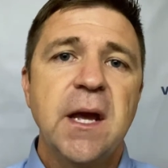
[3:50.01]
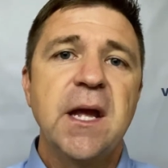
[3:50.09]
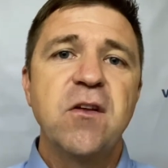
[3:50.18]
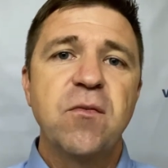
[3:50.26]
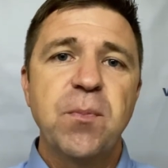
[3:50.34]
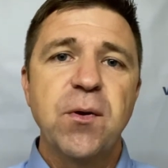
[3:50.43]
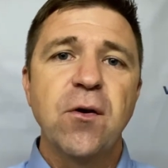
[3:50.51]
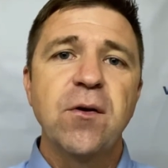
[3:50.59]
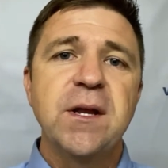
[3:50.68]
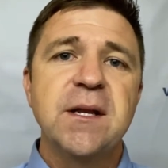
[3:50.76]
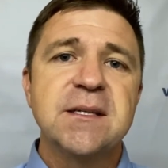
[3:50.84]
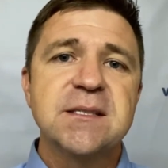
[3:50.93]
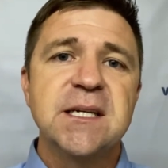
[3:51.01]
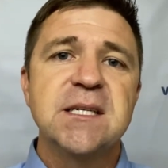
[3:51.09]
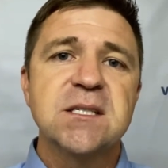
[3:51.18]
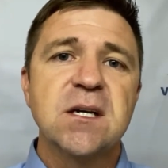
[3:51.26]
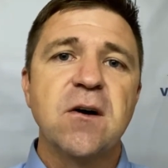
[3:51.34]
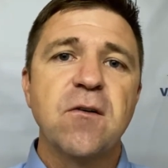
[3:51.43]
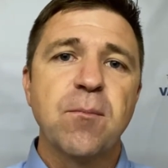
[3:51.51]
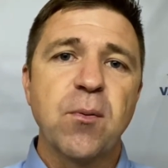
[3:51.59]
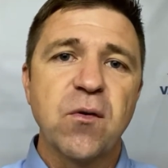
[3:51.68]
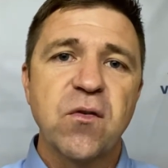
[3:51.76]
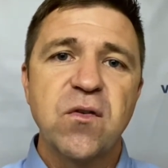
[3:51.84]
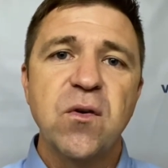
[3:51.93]
It's purity in the sense of
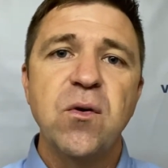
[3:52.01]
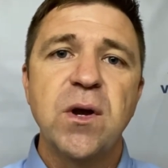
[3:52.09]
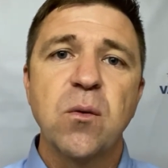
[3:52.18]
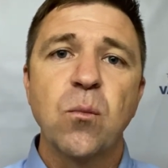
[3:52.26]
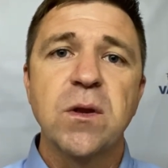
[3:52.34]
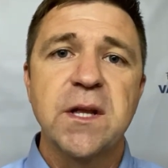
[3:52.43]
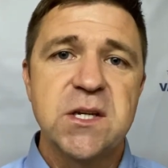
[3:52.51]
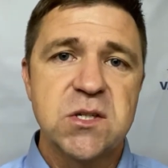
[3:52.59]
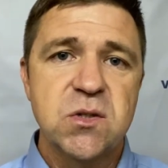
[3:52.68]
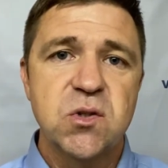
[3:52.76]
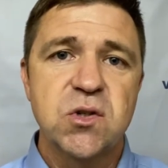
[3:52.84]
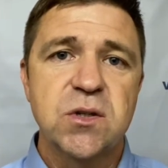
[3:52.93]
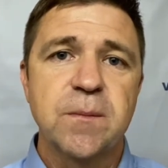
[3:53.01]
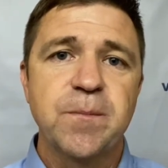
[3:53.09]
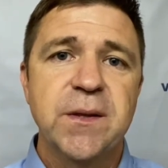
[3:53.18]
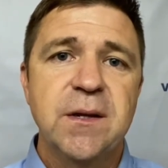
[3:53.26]
pursuing relationship.